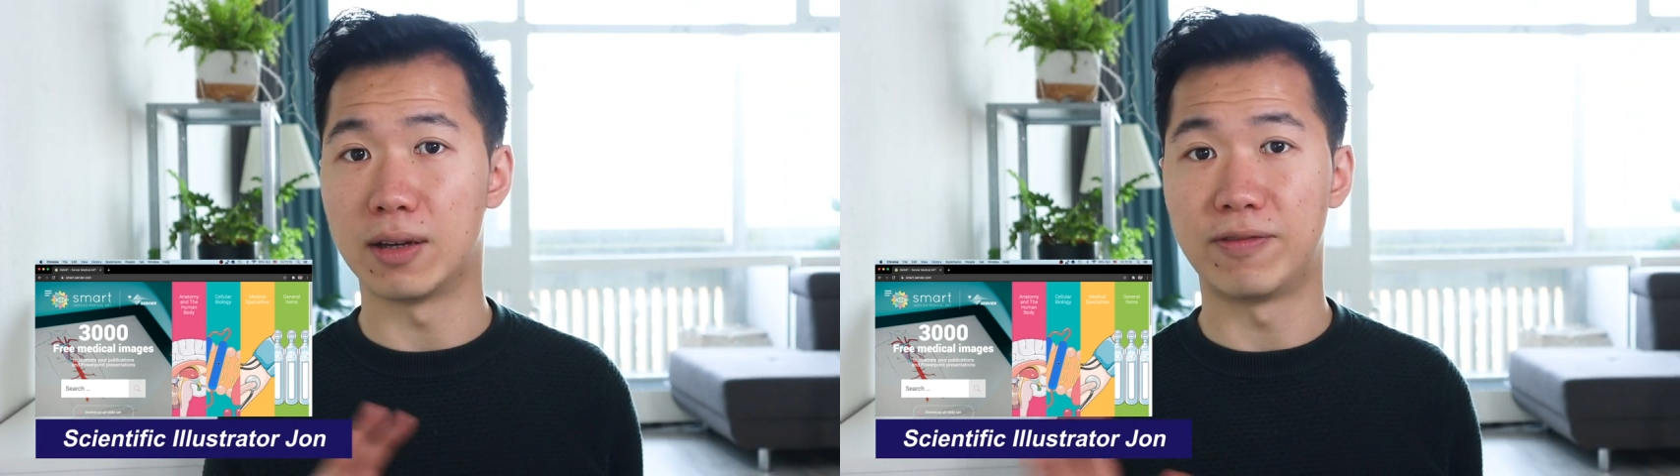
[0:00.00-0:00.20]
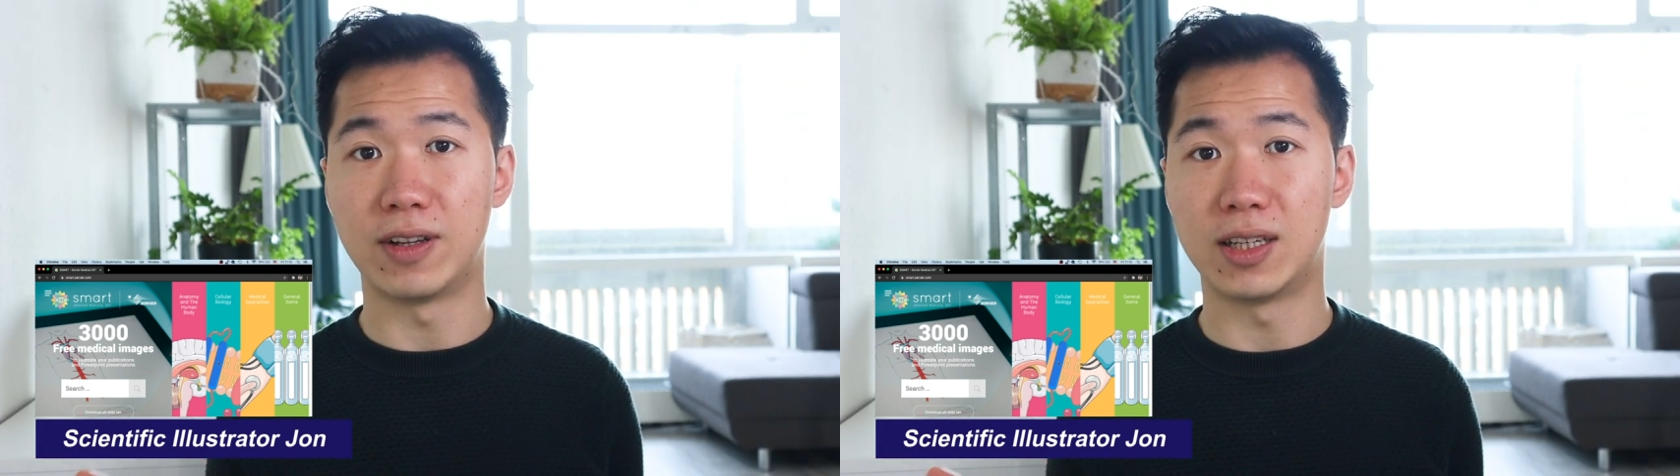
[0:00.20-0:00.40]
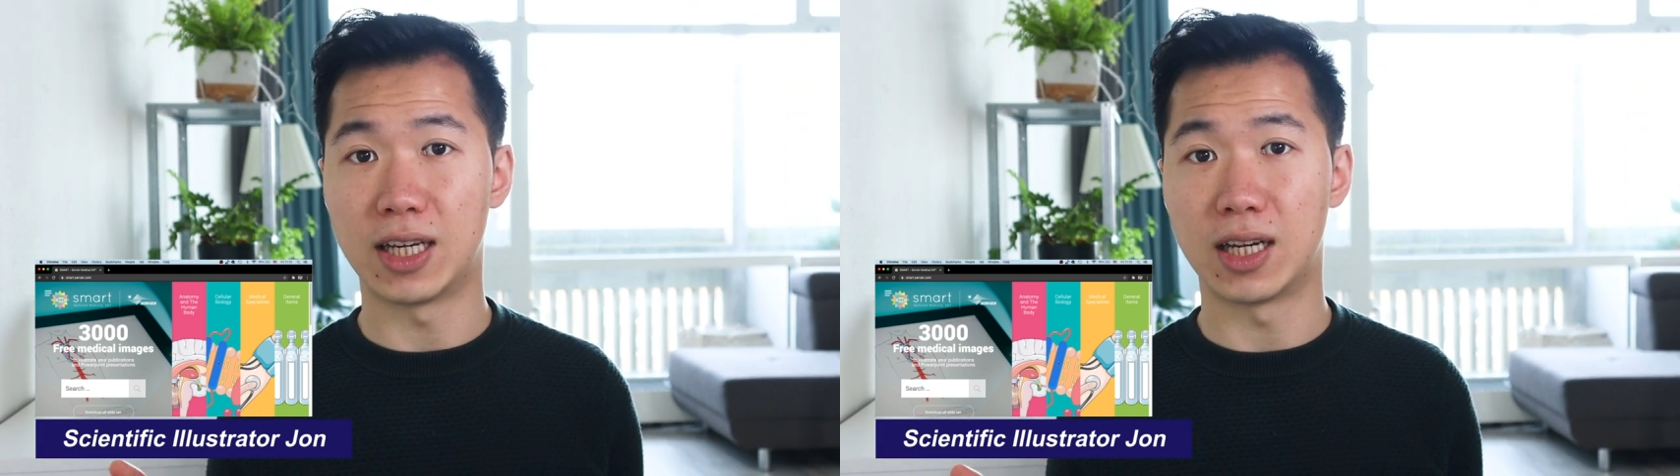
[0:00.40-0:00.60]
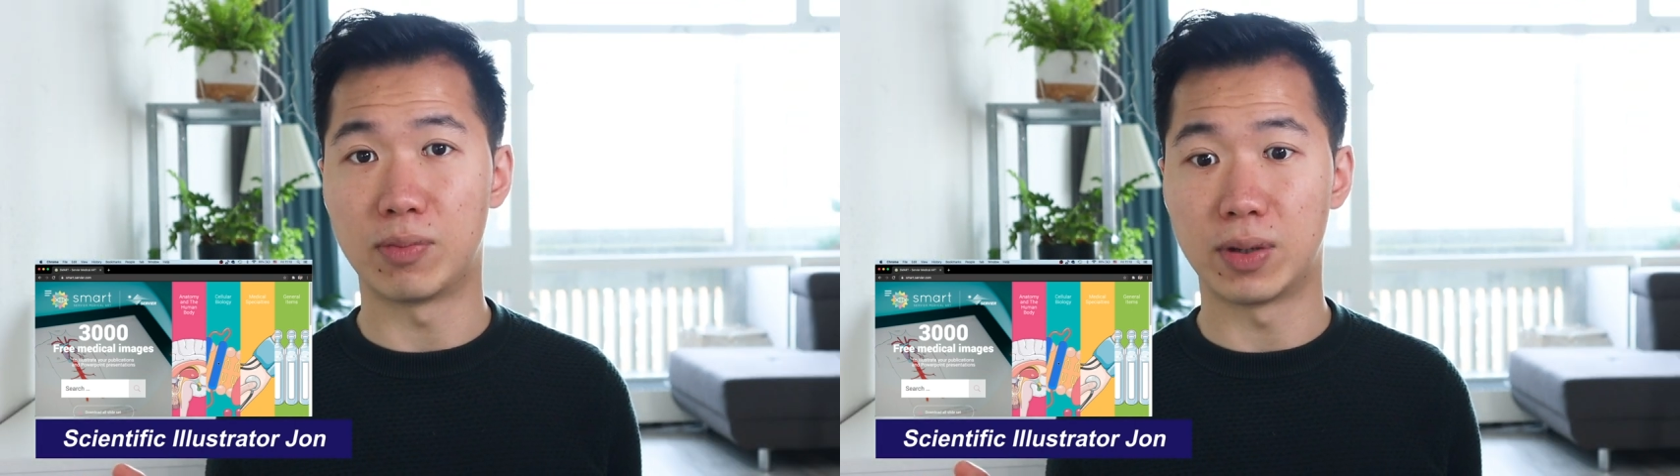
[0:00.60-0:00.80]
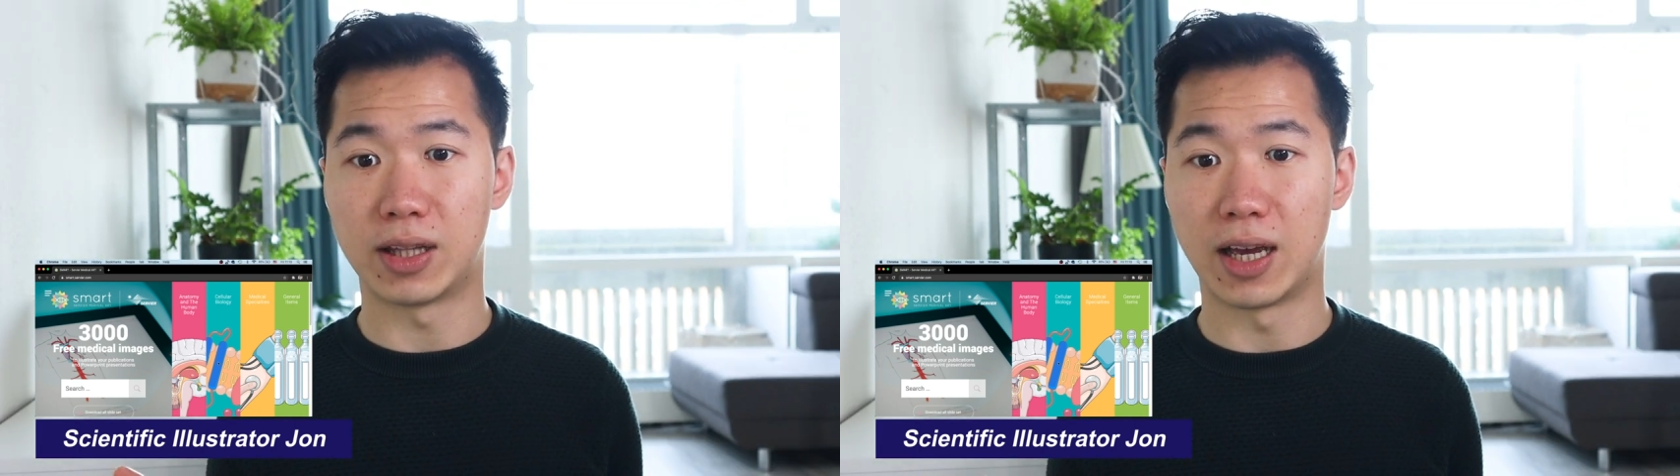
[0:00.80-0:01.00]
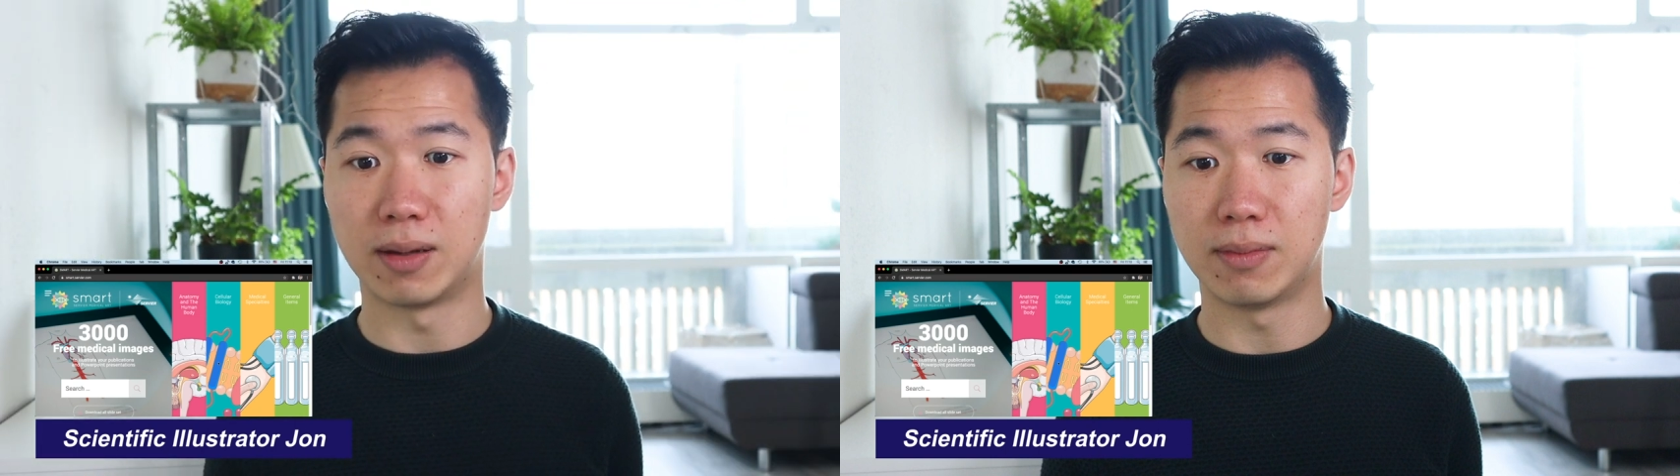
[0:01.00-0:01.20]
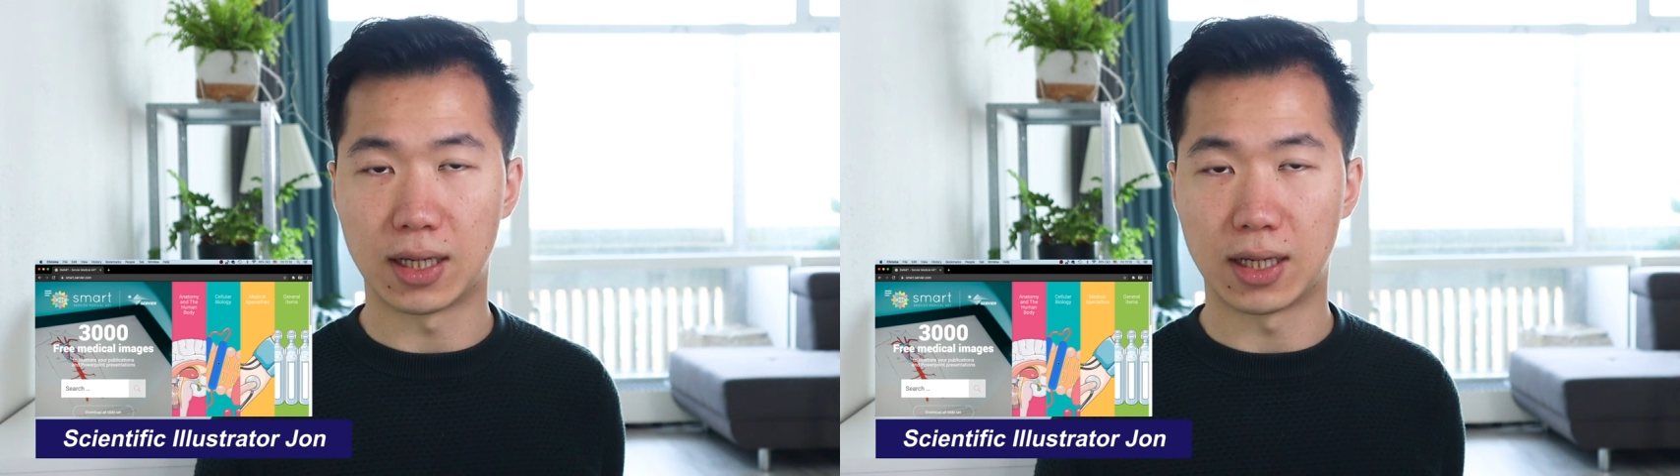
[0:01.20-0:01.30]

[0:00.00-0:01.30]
affiliated with them.